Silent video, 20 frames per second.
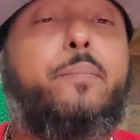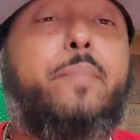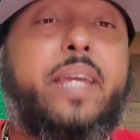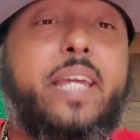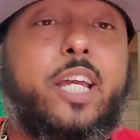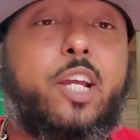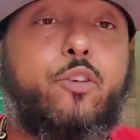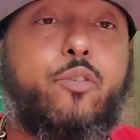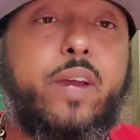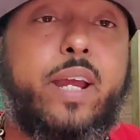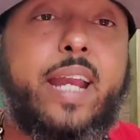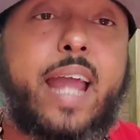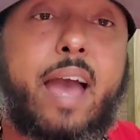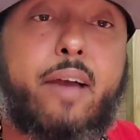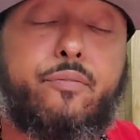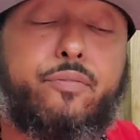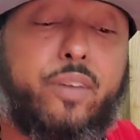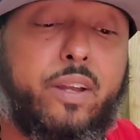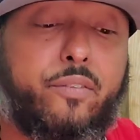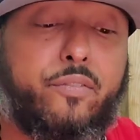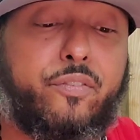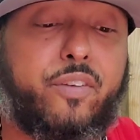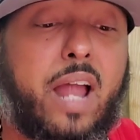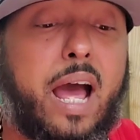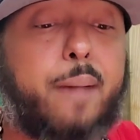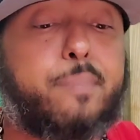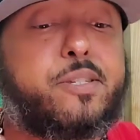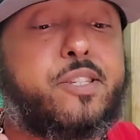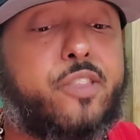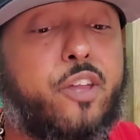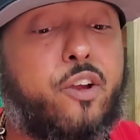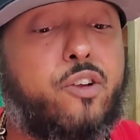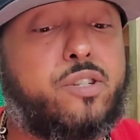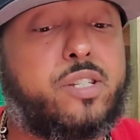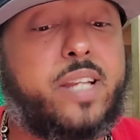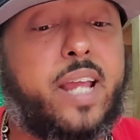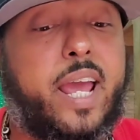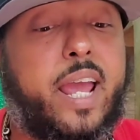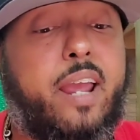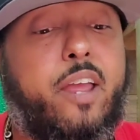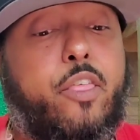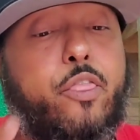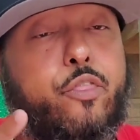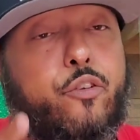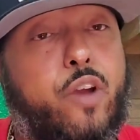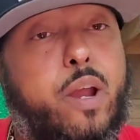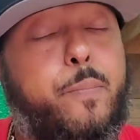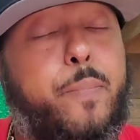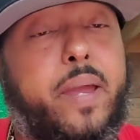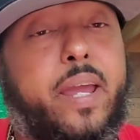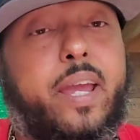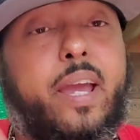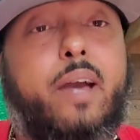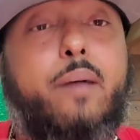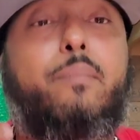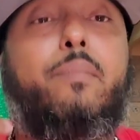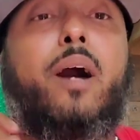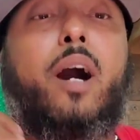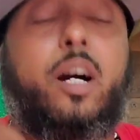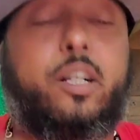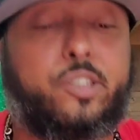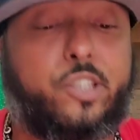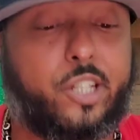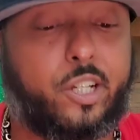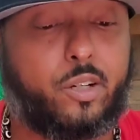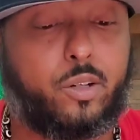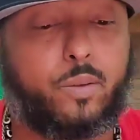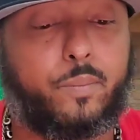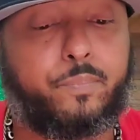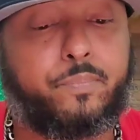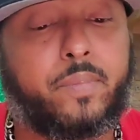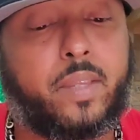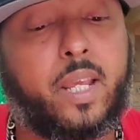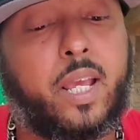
the meet and greet at Flip Flops Thursday, 3 p.m. until.